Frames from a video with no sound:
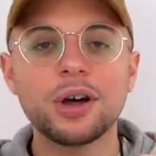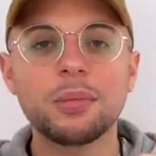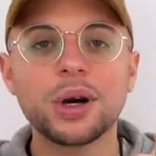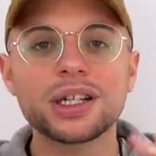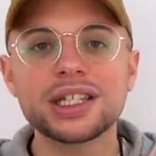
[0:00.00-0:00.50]

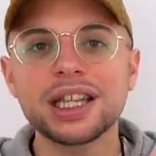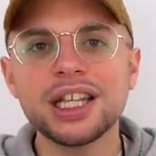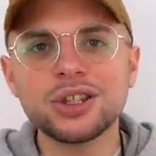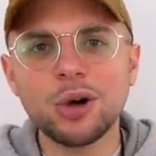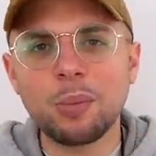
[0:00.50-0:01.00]

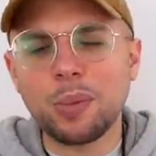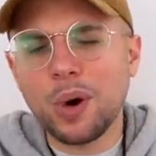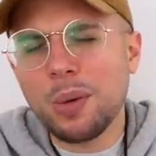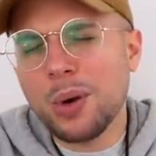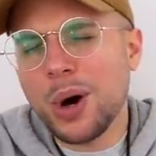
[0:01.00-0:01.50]
Marcelito
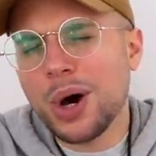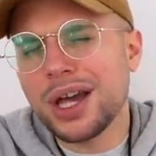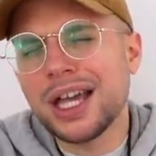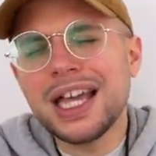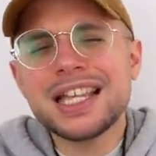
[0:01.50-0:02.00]

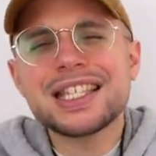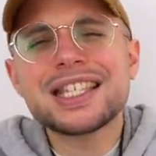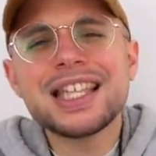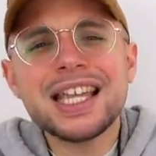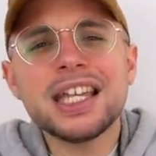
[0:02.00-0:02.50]
Pomoy
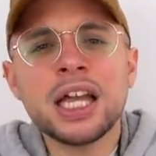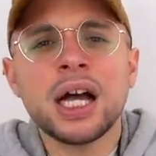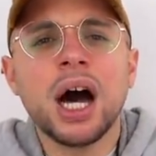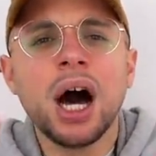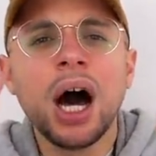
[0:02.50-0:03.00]
singing
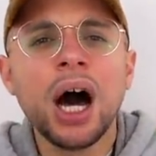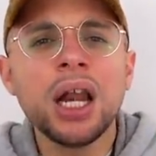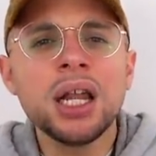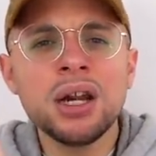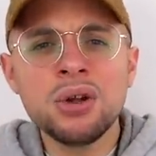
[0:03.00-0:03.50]

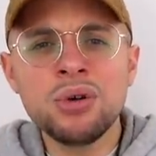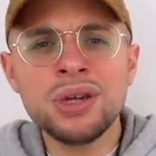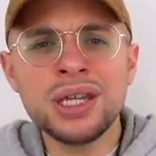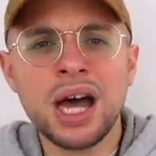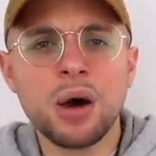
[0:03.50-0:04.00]

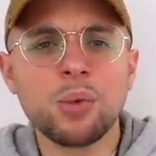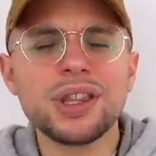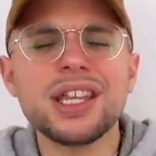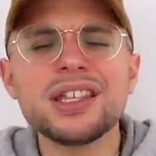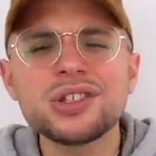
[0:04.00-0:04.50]
Hallelujah
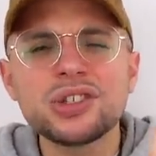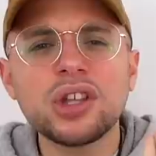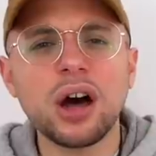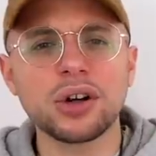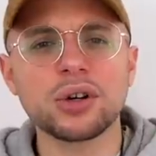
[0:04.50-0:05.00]
with his
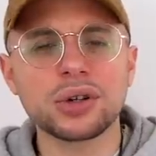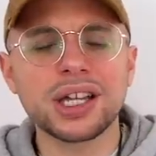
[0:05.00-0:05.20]
daughter.